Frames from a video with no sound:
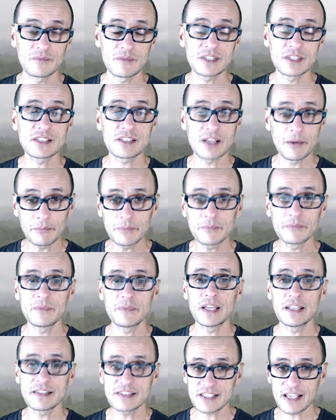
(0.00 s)
Some
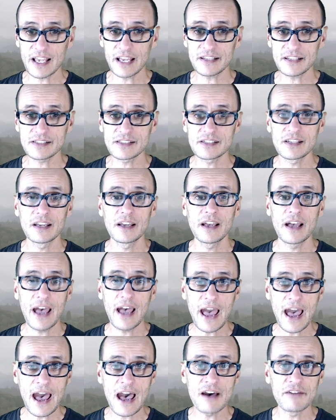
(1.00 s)
insects
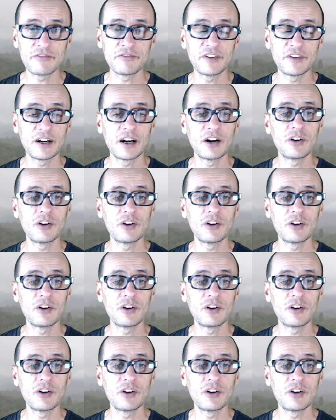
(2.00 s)
have